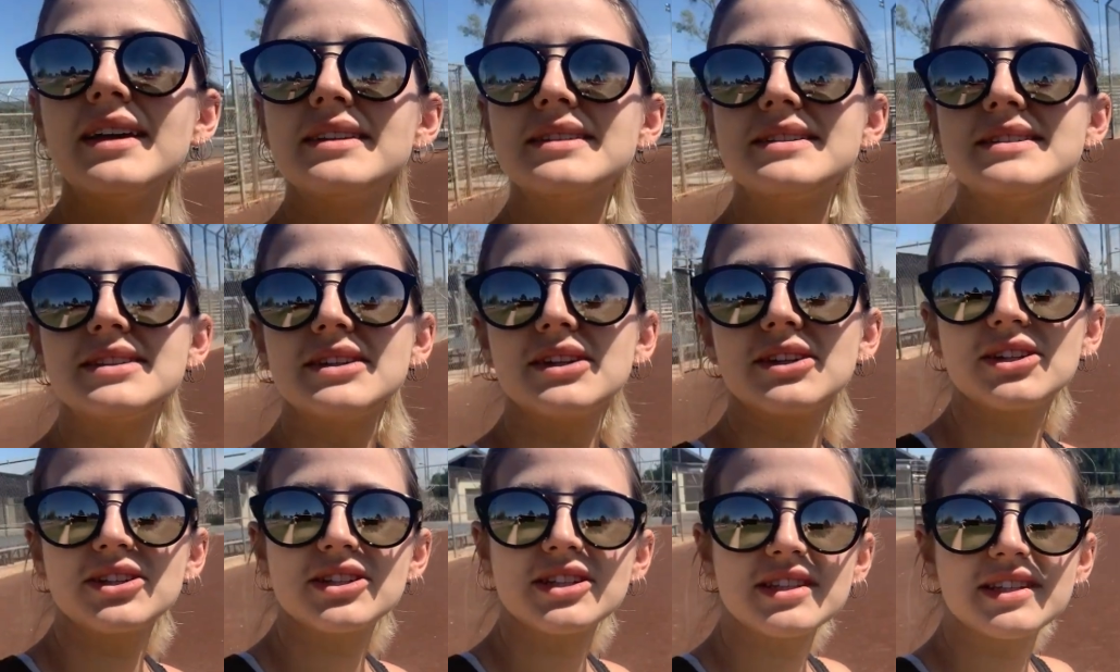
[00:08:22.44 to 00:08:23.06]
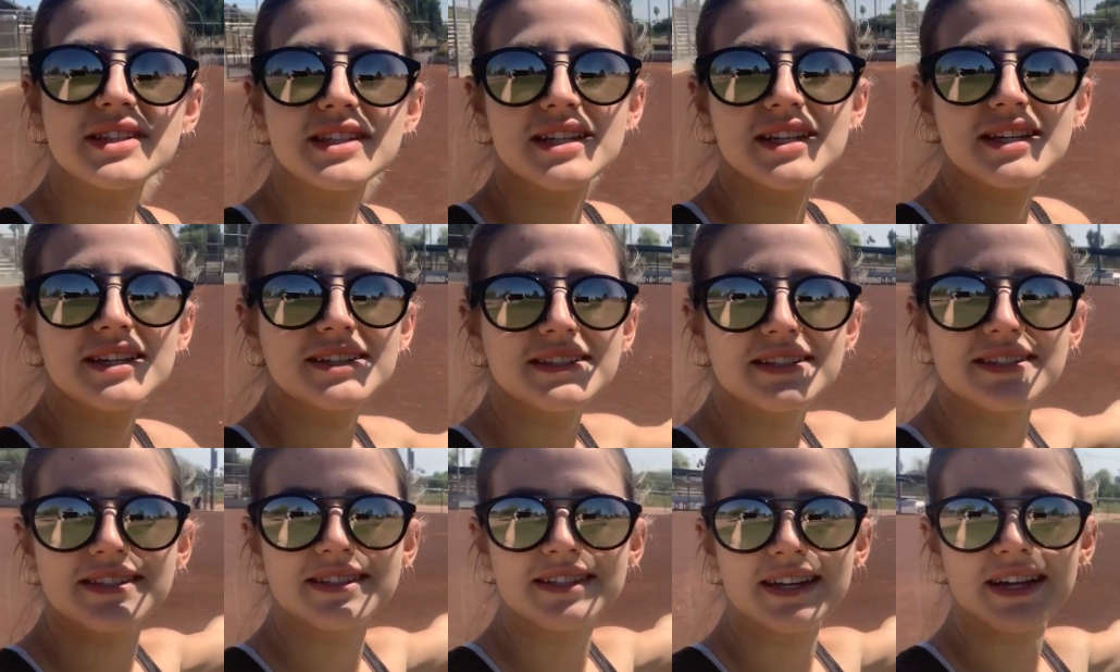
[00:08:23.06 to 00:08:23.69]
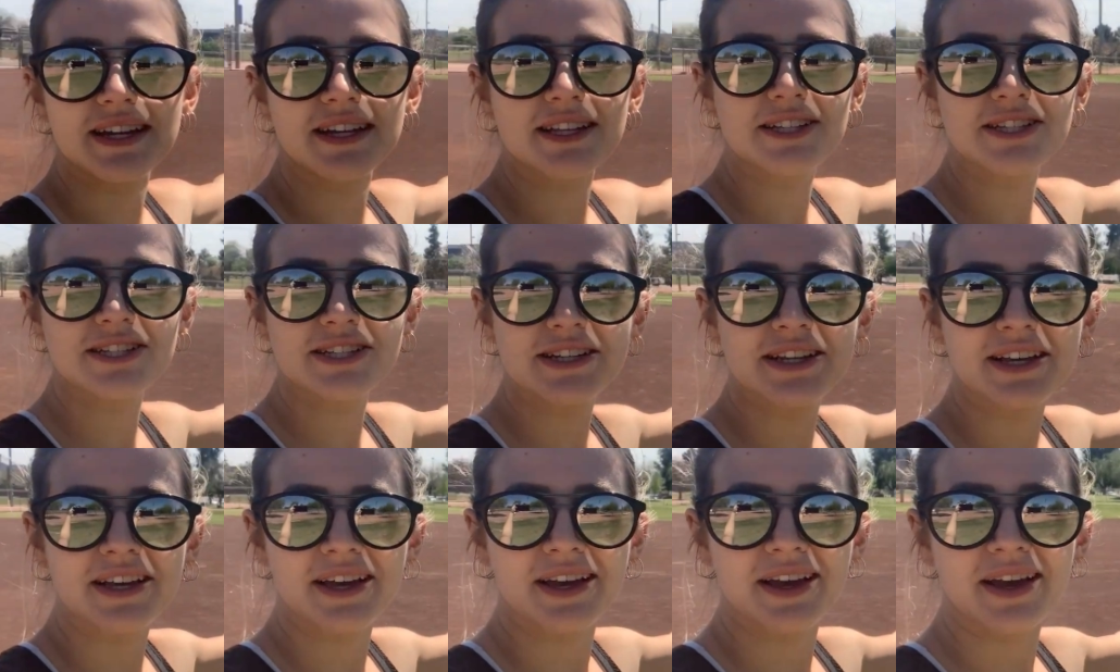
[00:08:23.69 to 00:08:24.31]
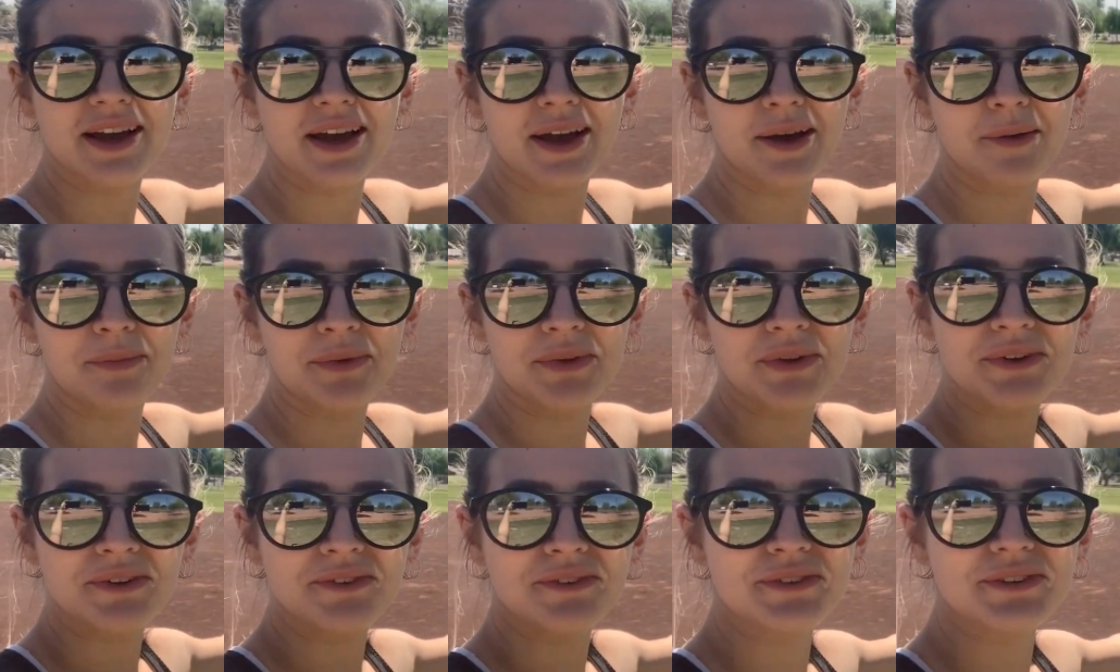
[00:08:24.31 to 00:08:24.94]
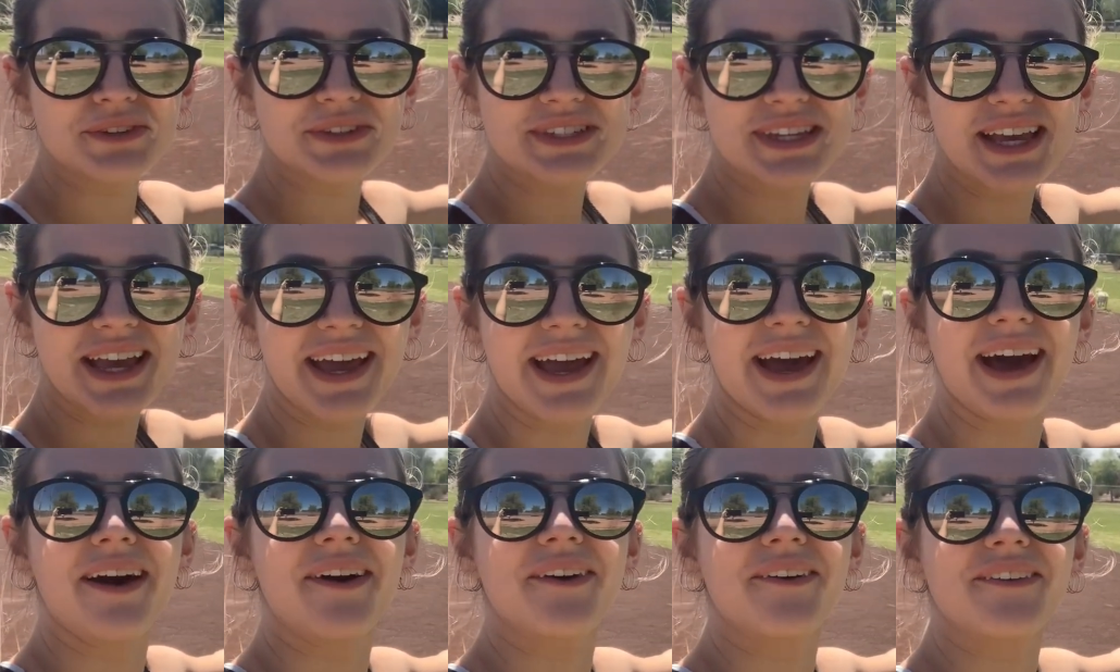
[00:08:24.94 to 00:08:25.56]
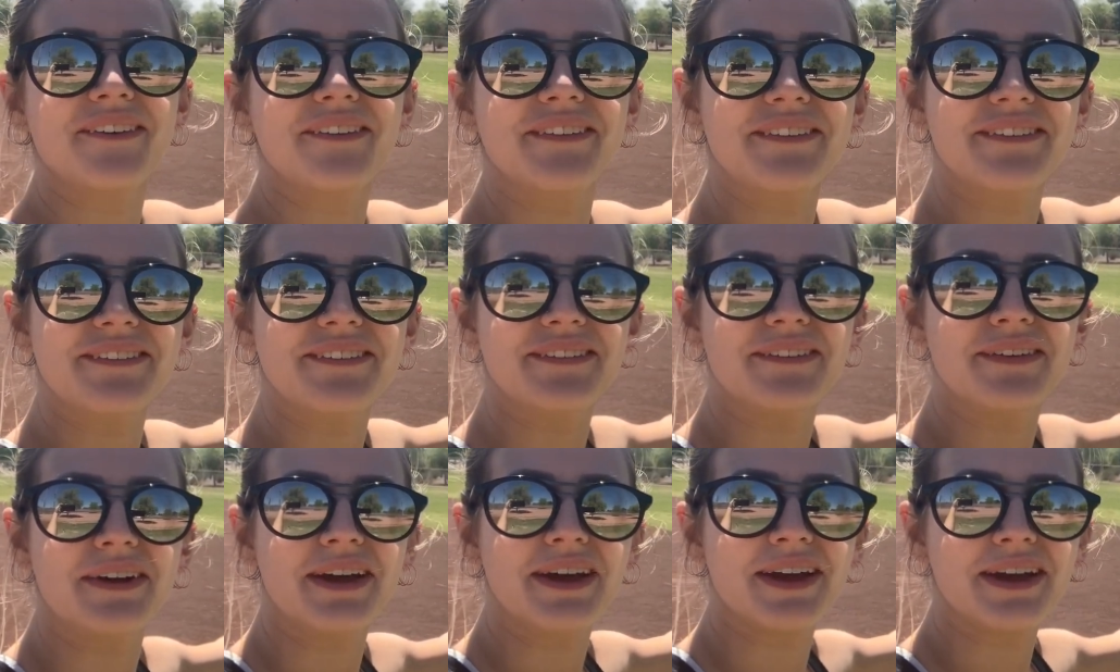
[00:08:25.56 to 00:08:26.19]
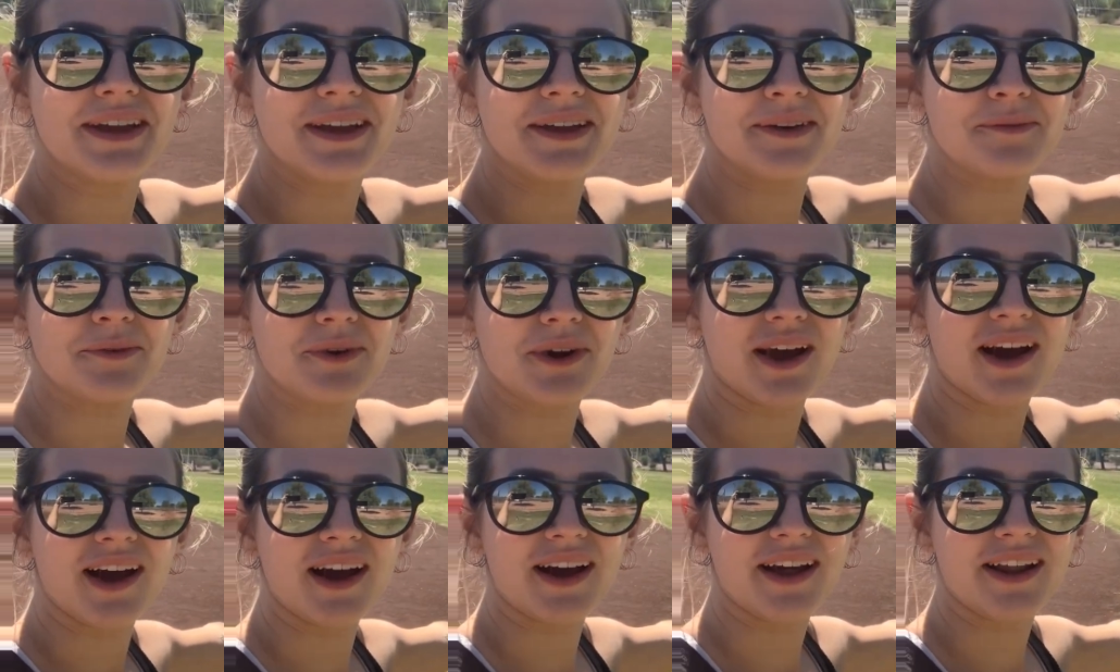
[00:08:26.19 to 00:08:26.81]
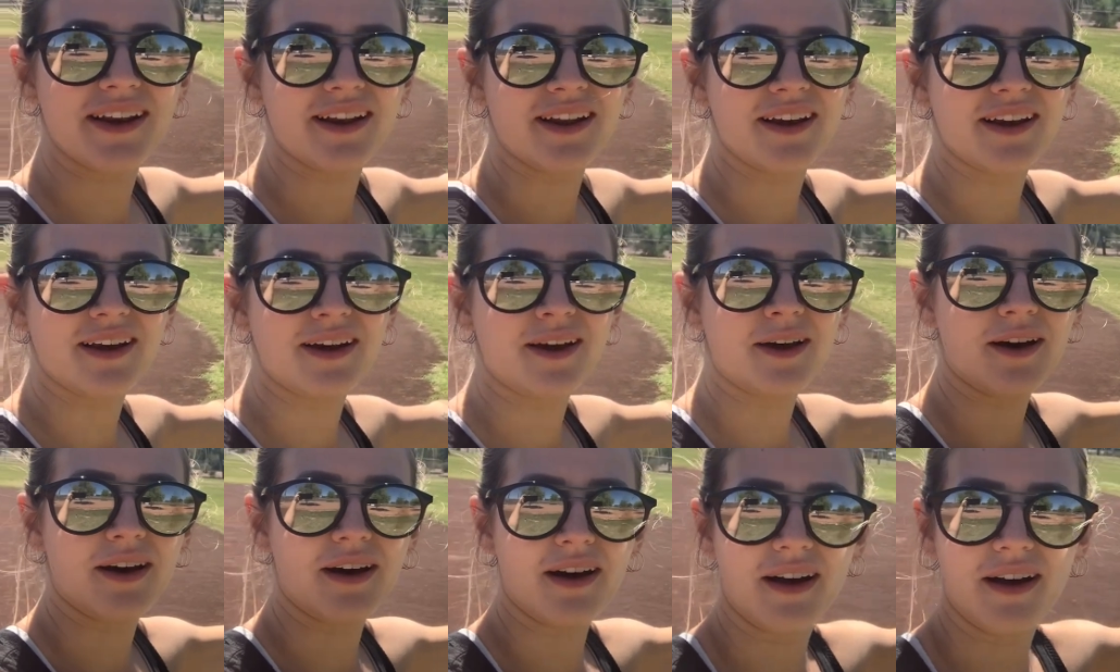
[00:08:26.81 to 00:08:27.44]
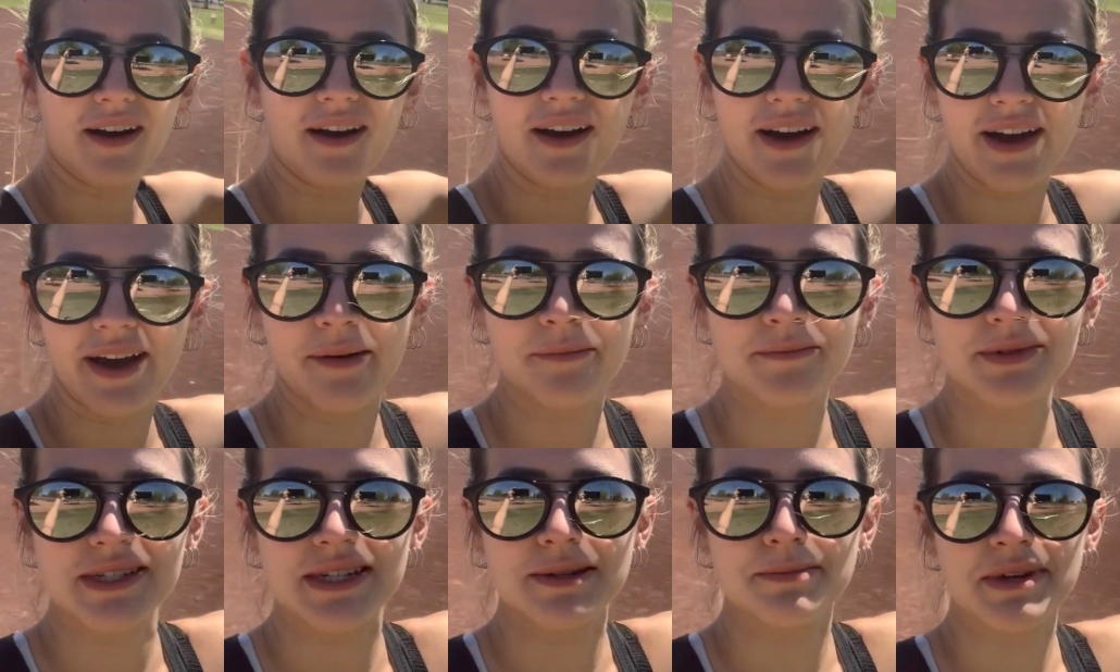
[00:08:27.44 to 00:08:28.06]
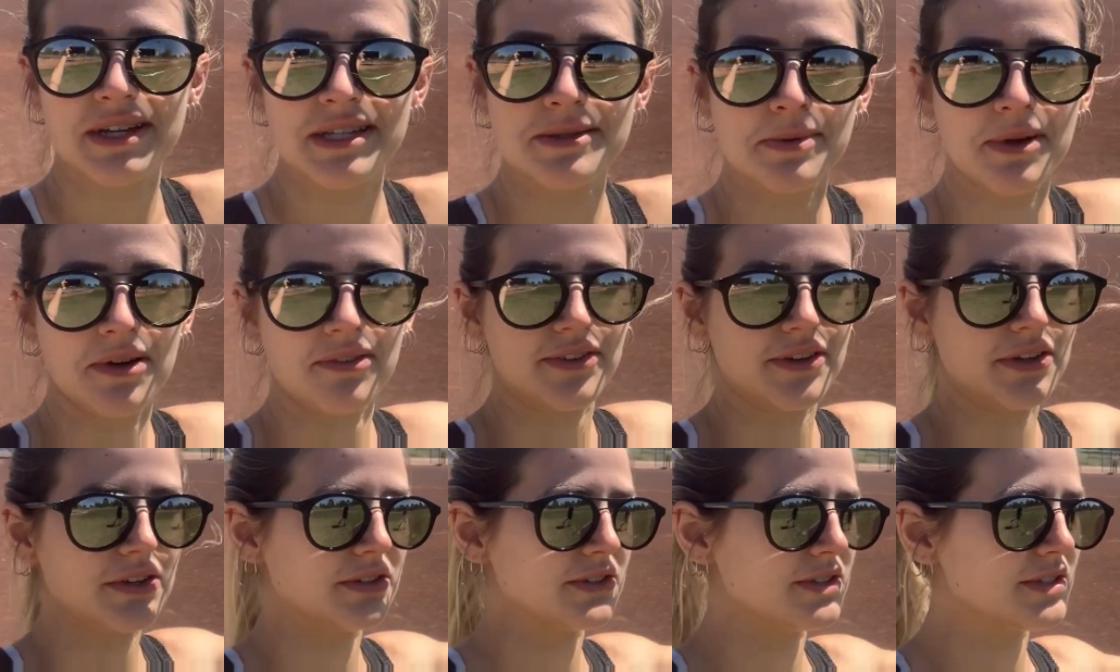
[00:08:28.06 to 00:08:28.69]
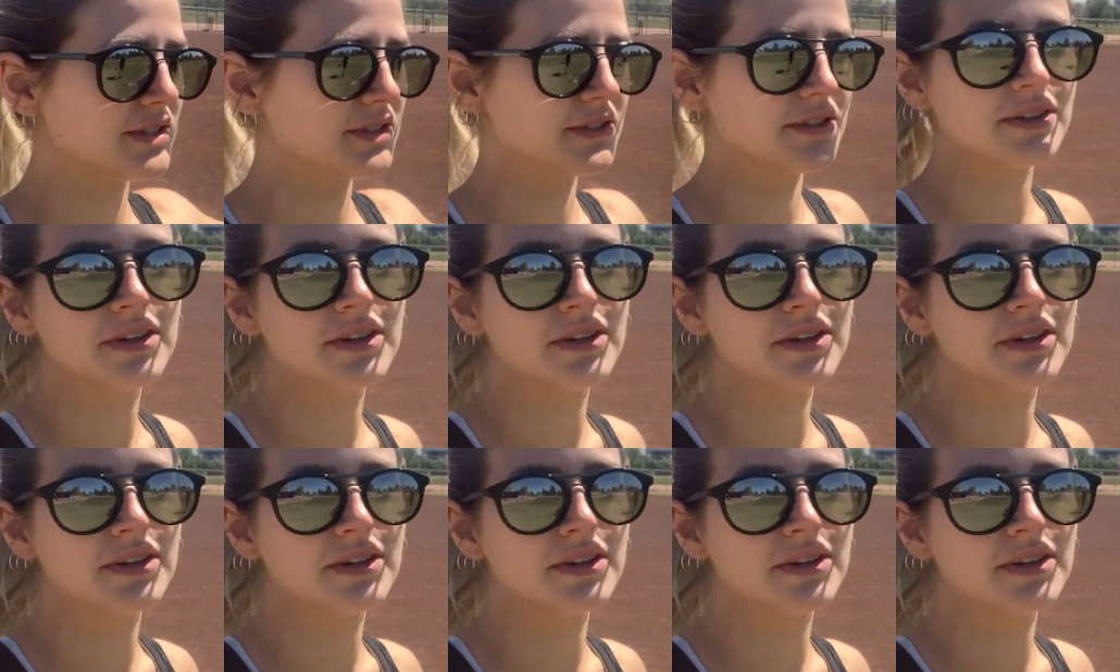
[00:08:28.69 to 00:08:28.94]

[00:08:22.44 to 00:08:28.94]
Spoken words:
Seriously, such a beautiful day out, and we're on an empty baseball field